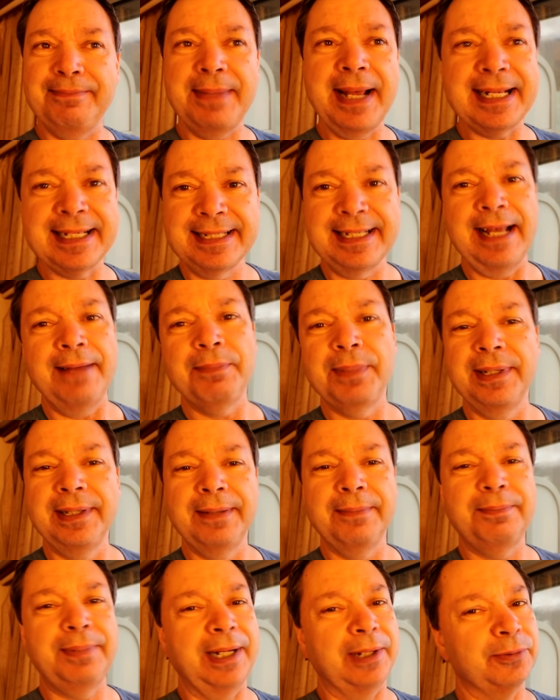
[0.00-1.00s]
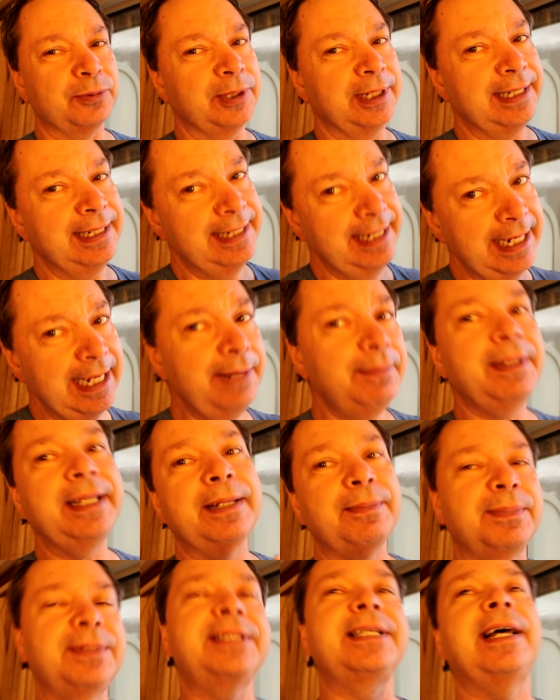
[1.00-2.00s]
mess up but redeem
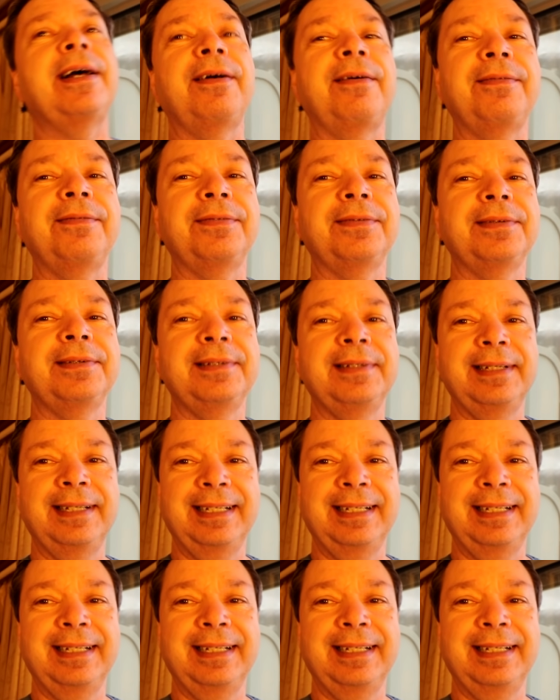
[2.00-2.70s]
himself